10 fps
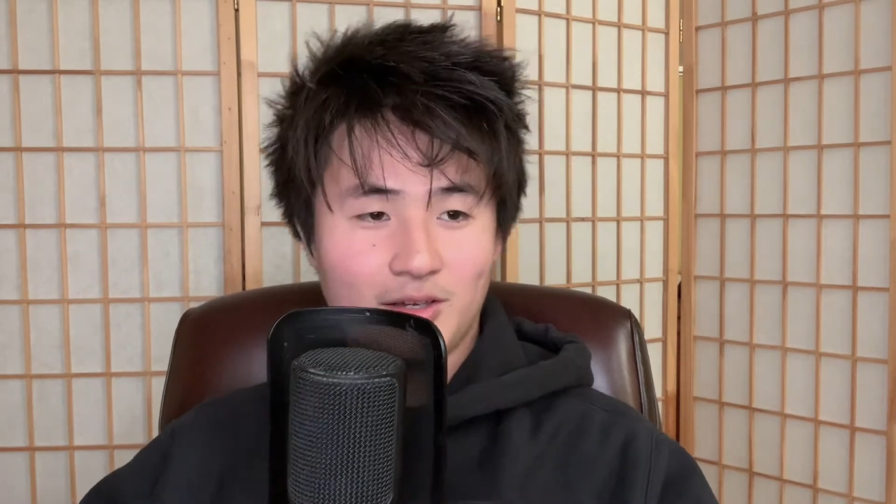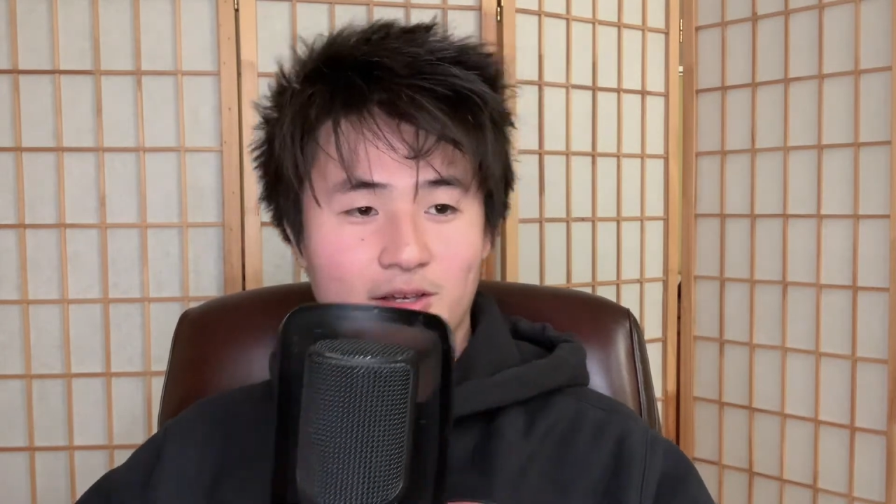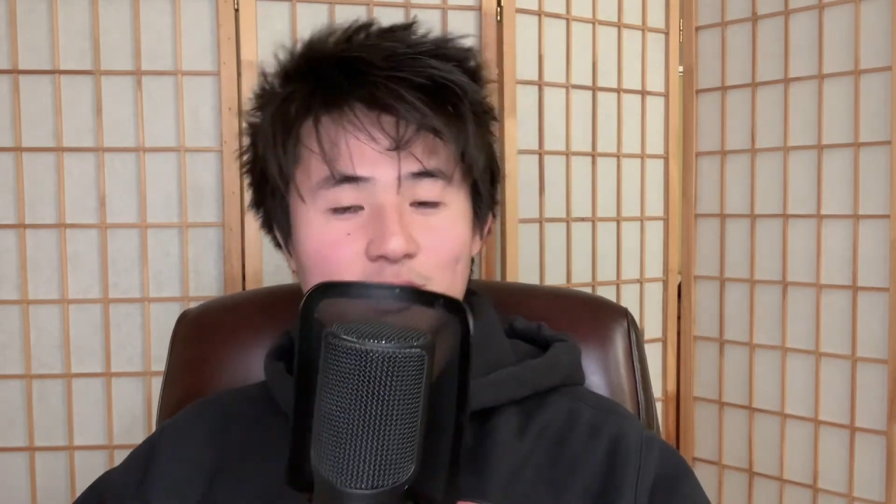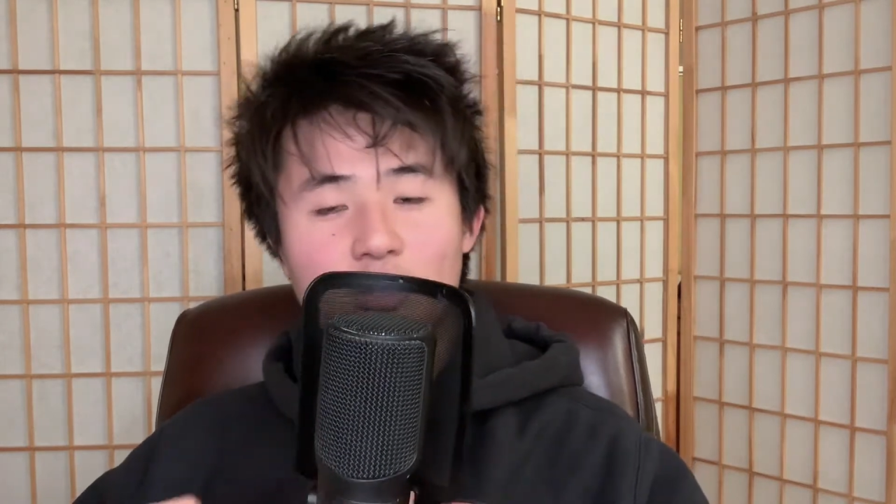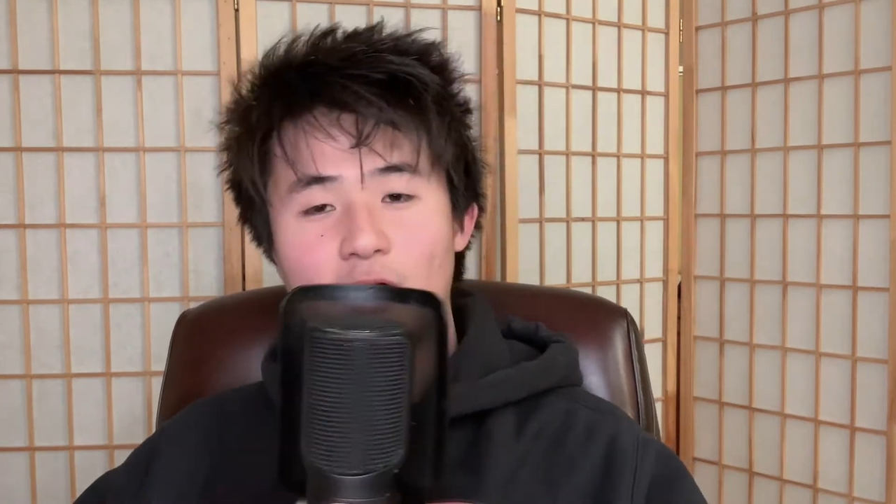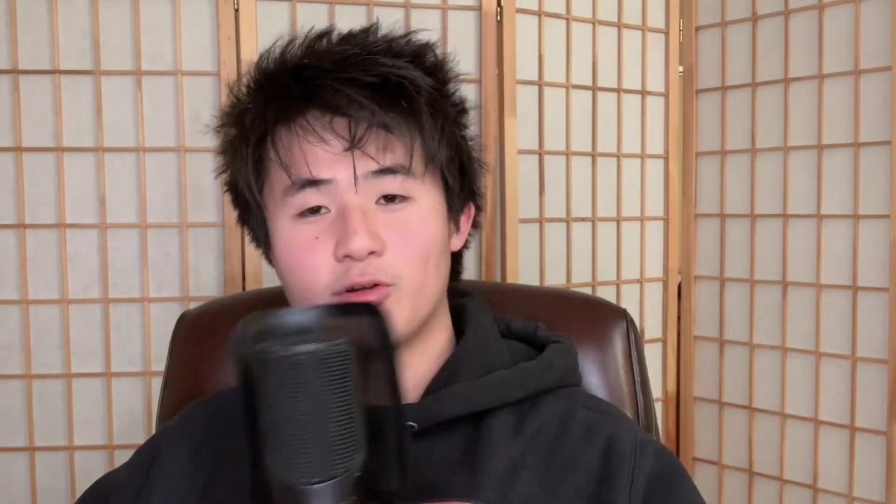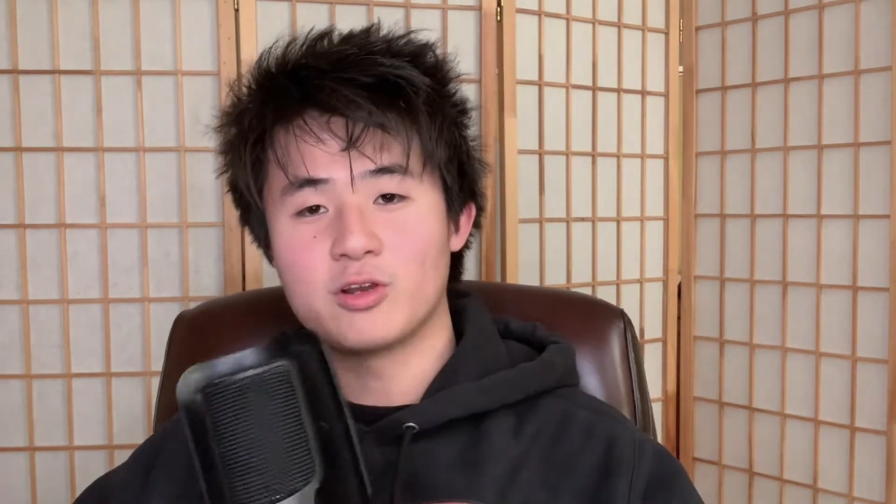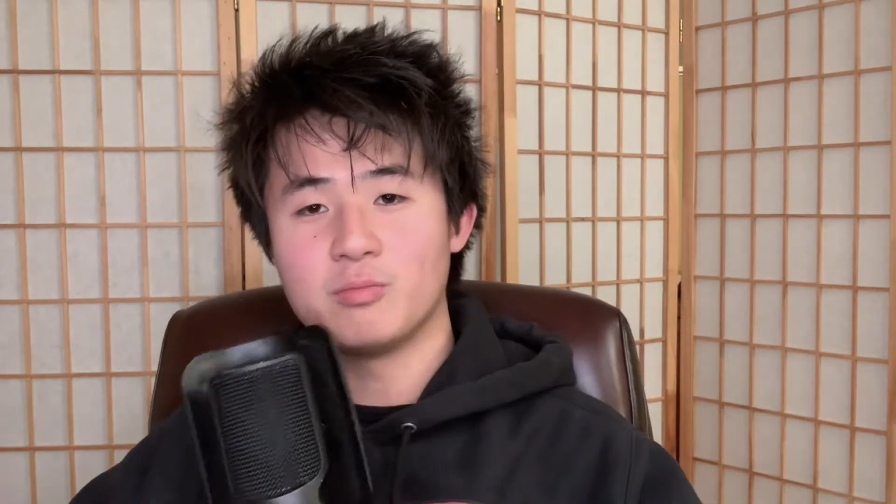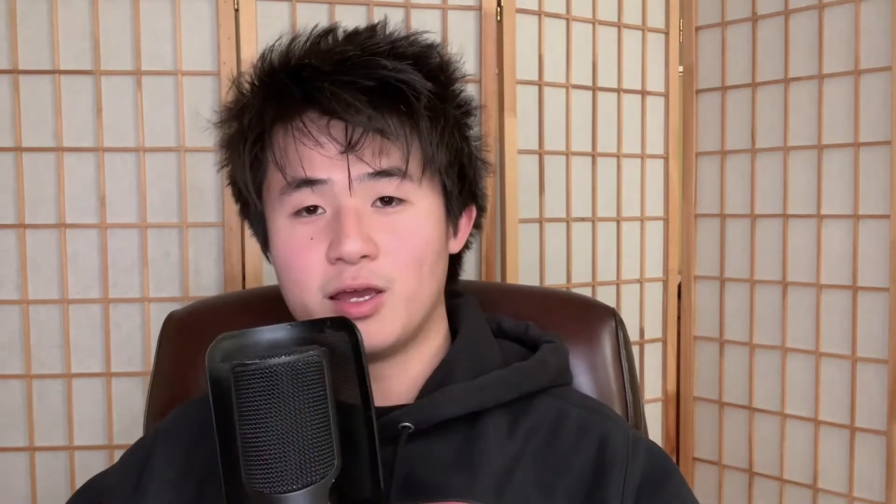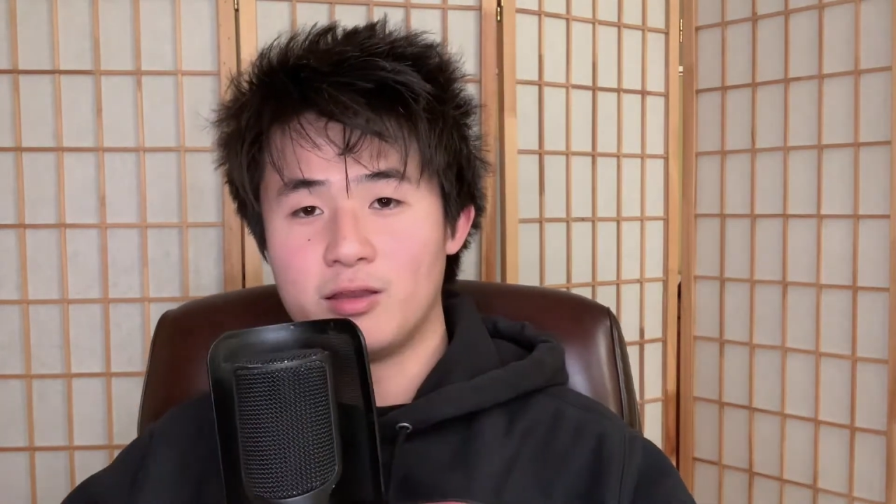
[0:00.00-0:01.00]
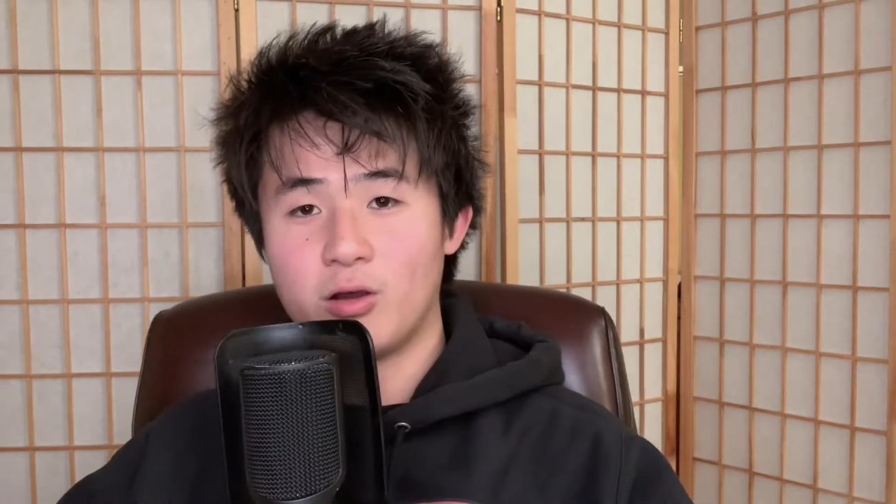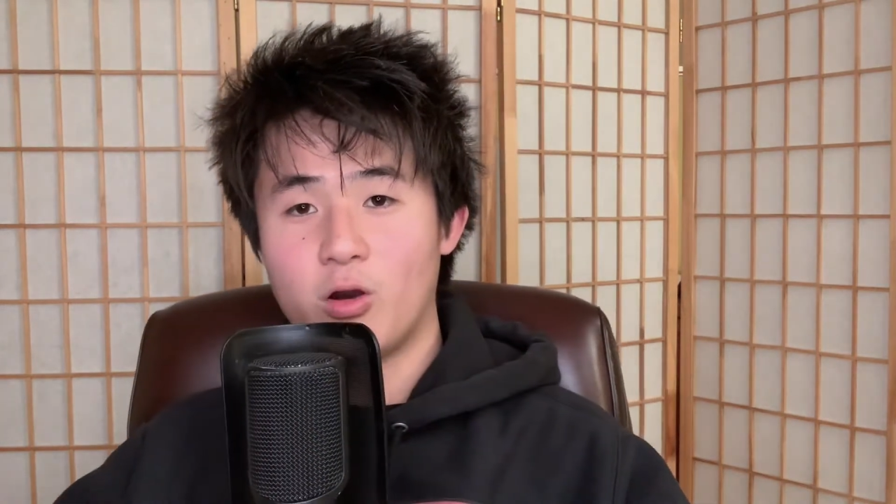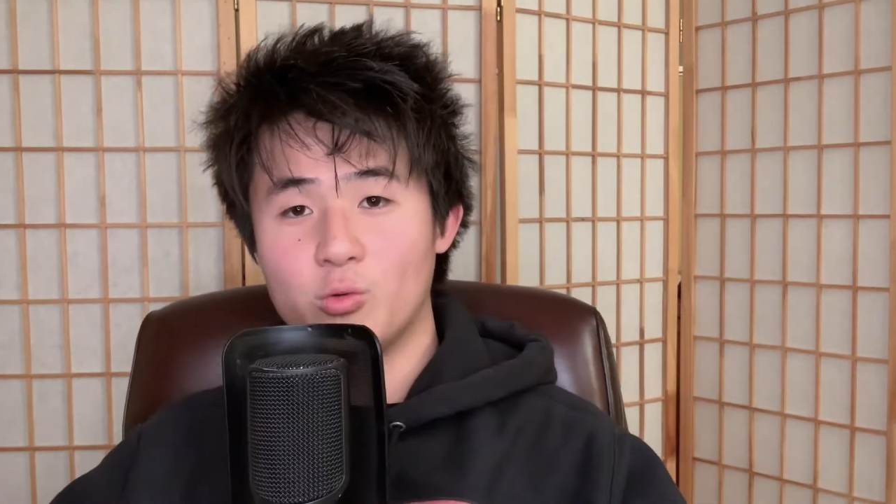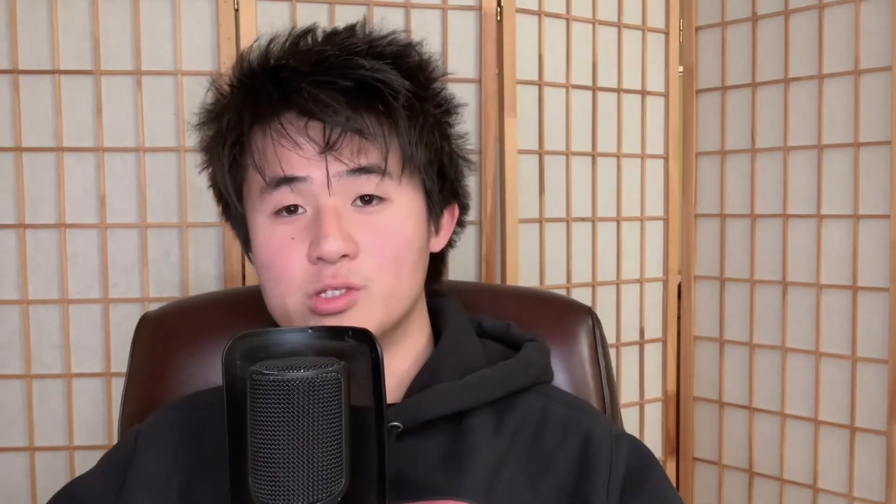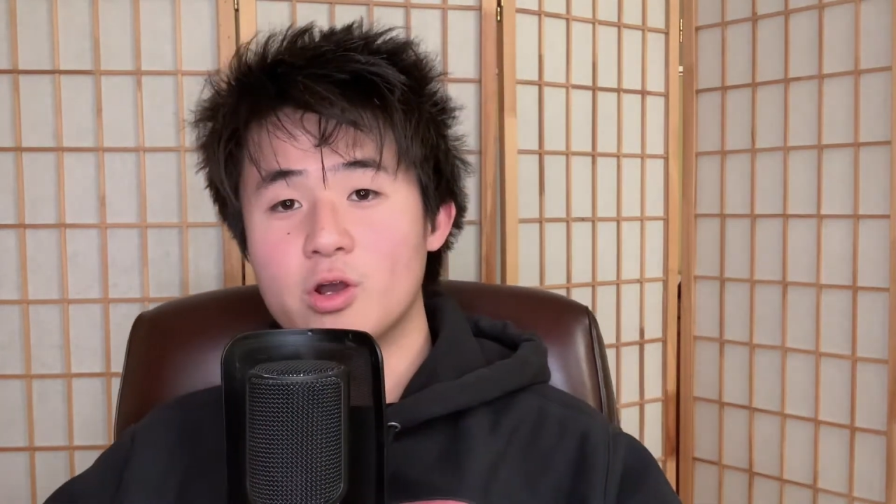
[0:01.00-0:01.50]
So I recommend always